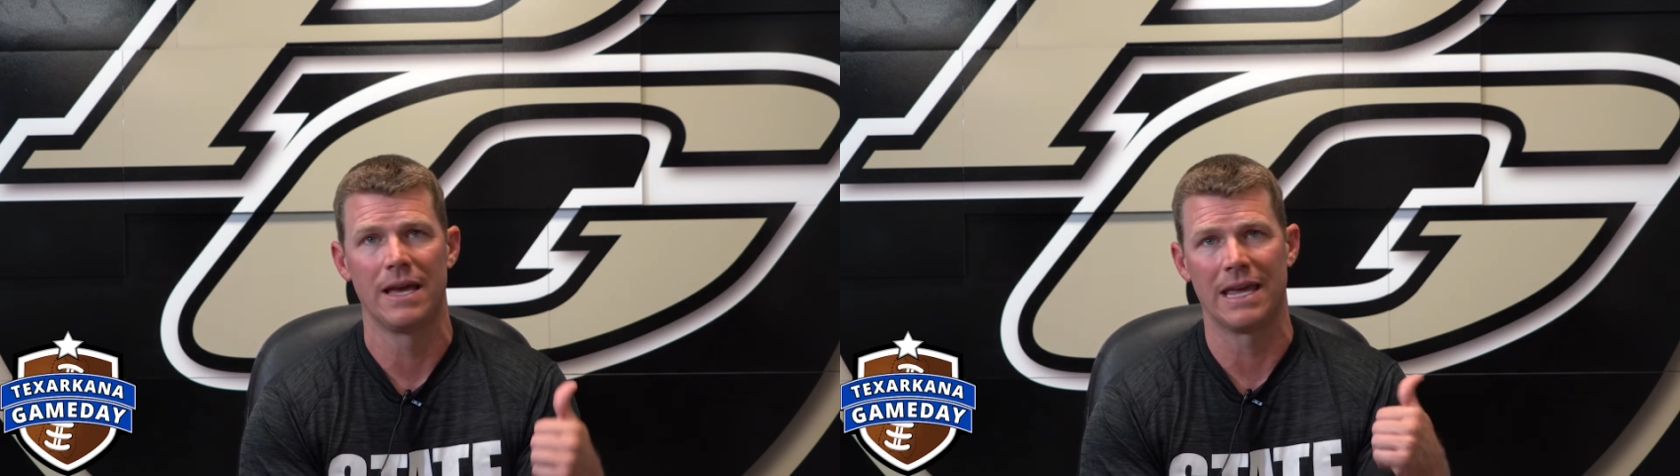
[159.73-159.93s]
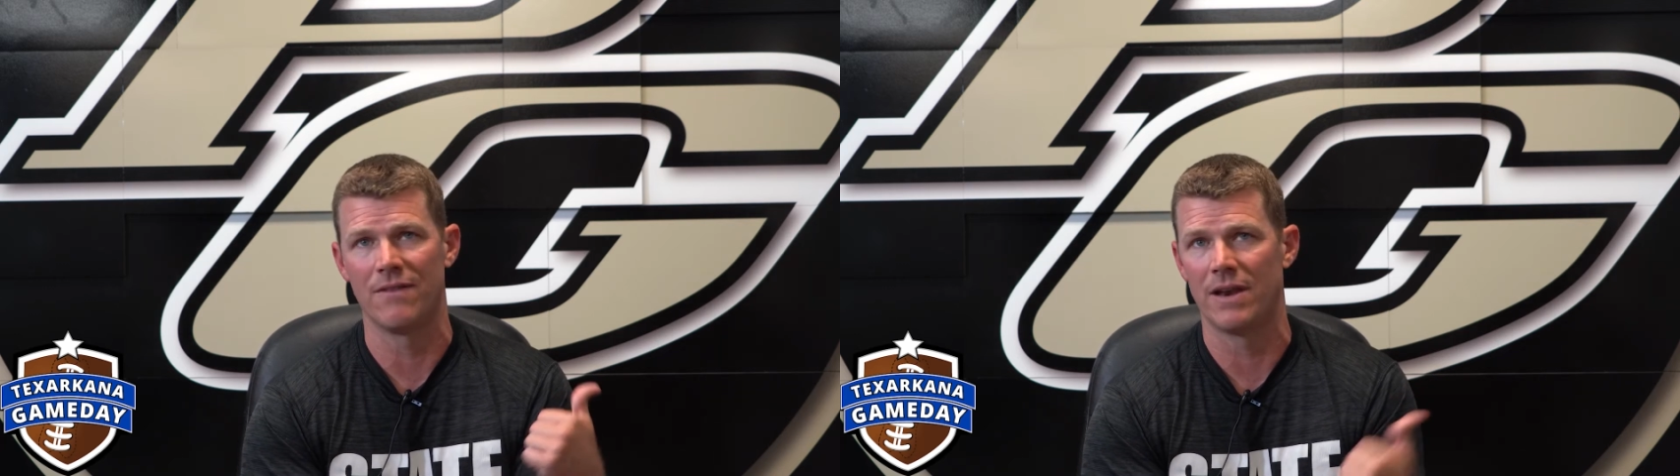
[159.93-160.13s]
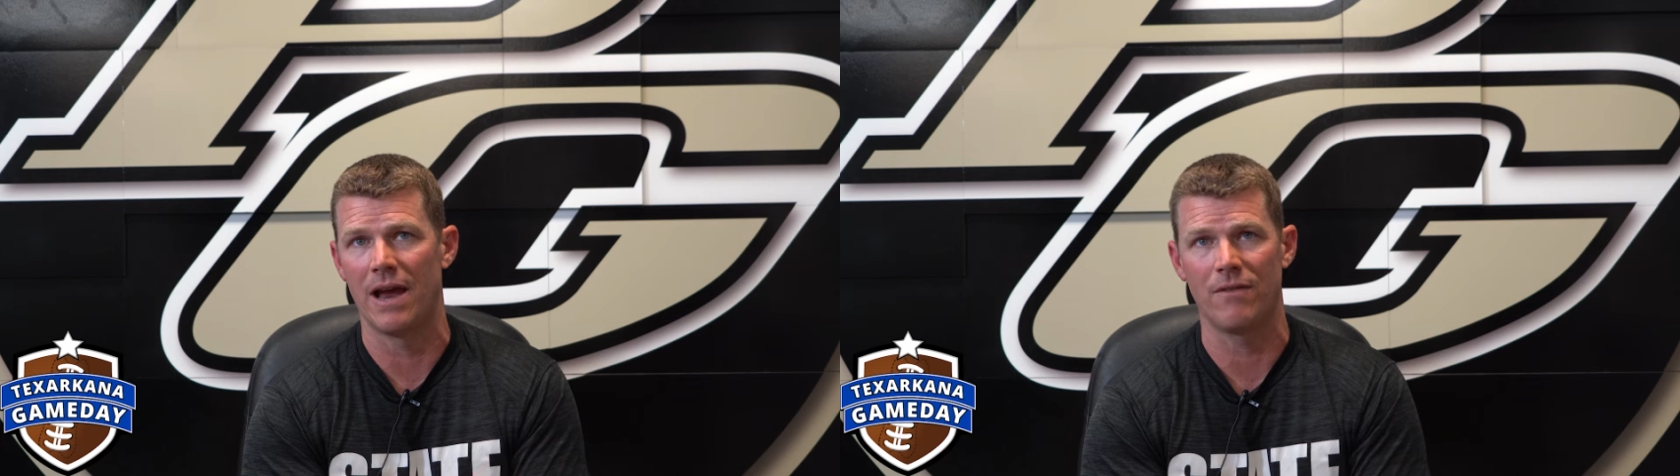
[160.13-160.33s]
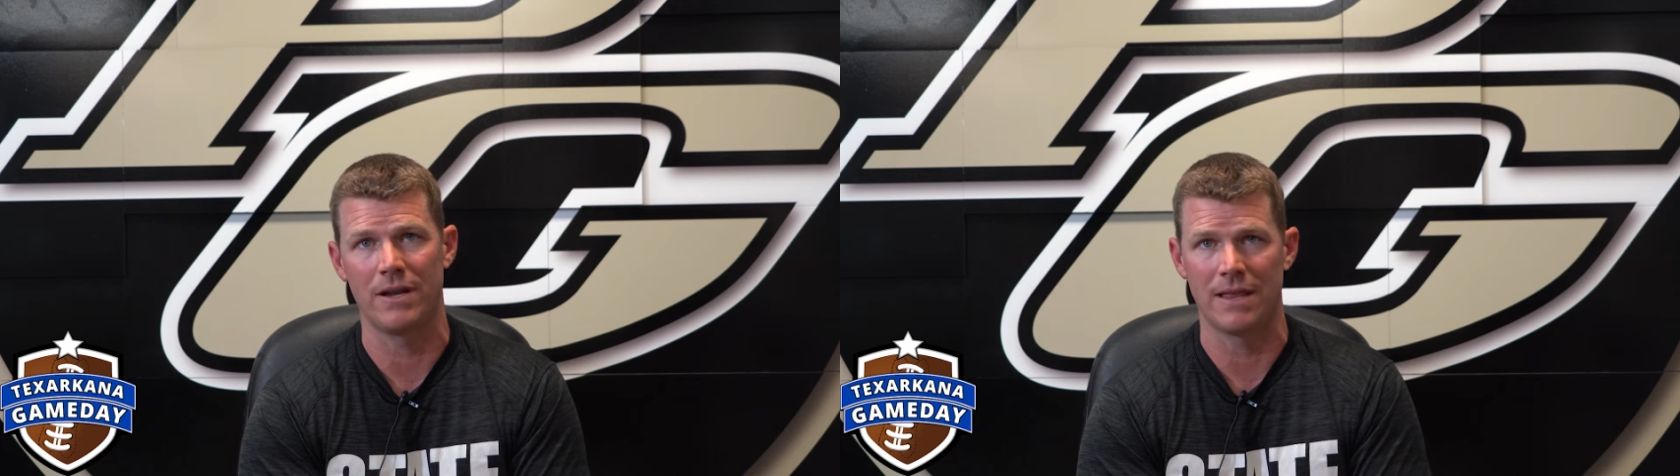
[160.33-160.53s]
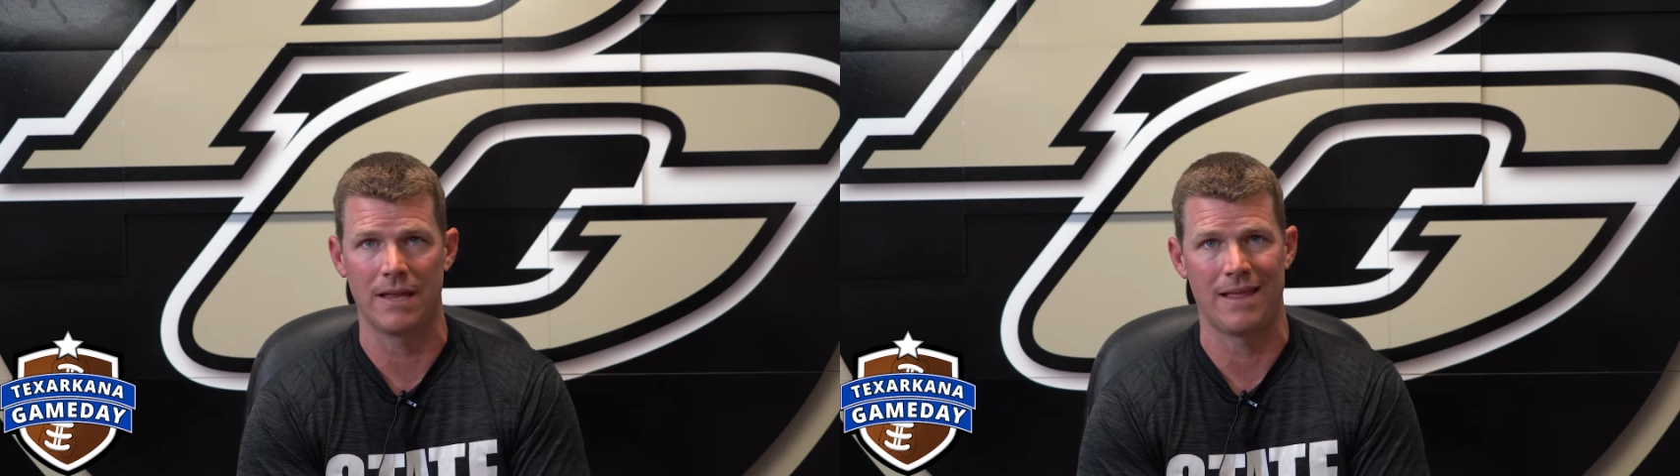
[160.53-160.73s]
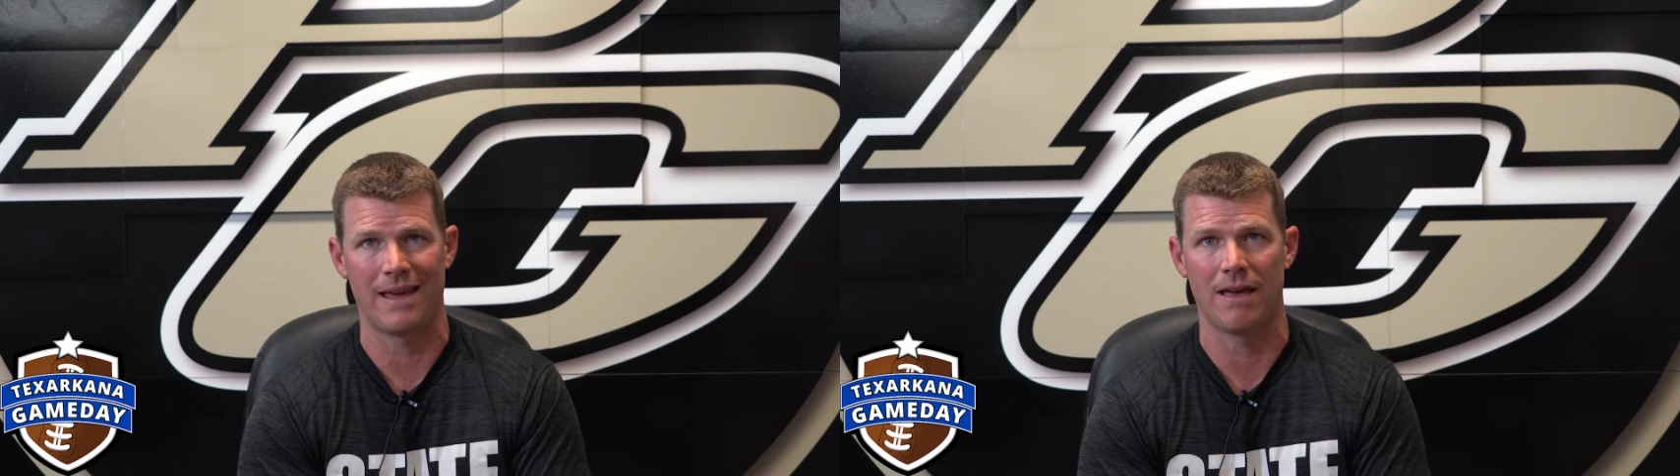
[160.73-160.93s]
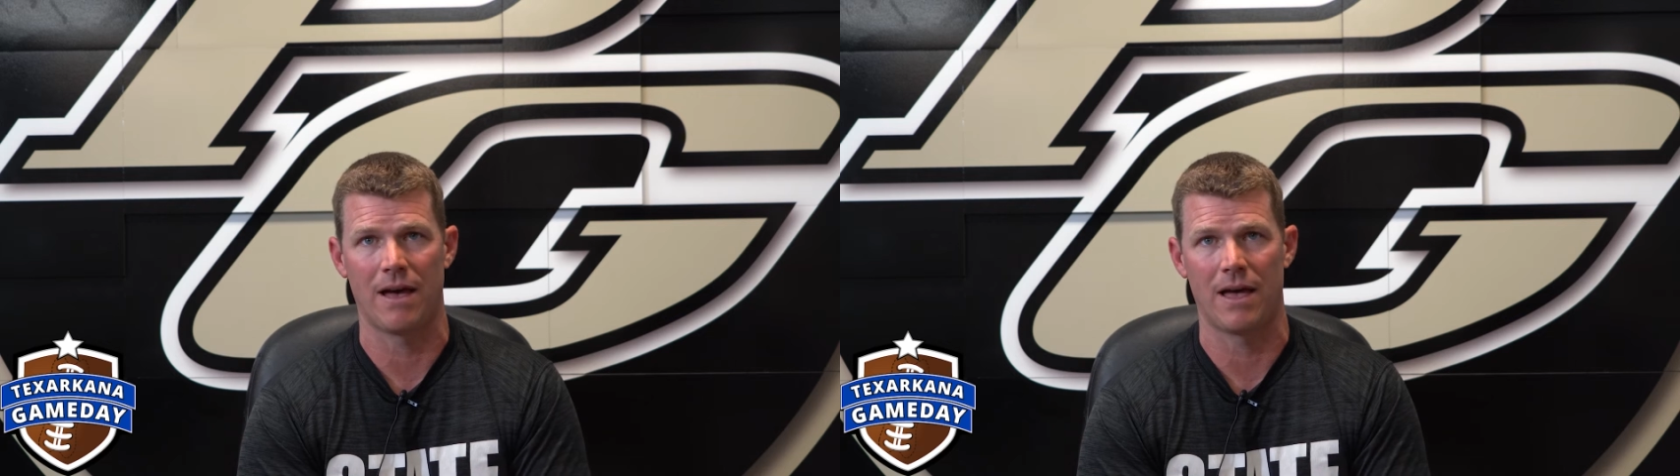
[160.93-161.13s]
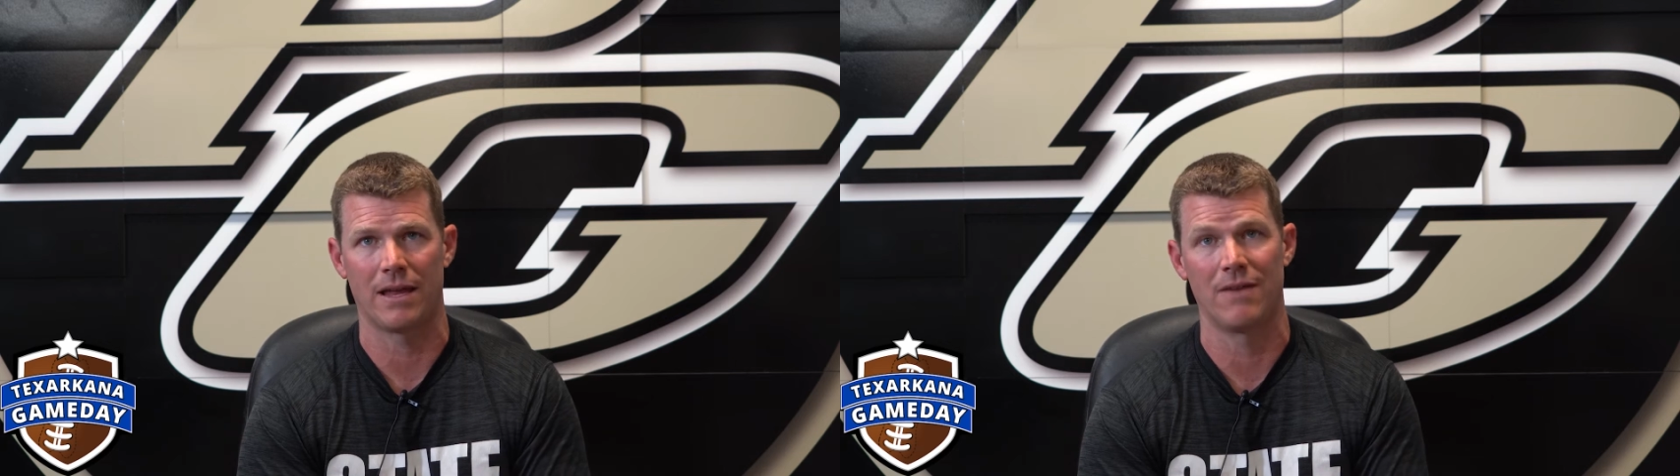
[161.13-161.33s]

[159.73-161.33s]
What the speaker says: giving everything they got,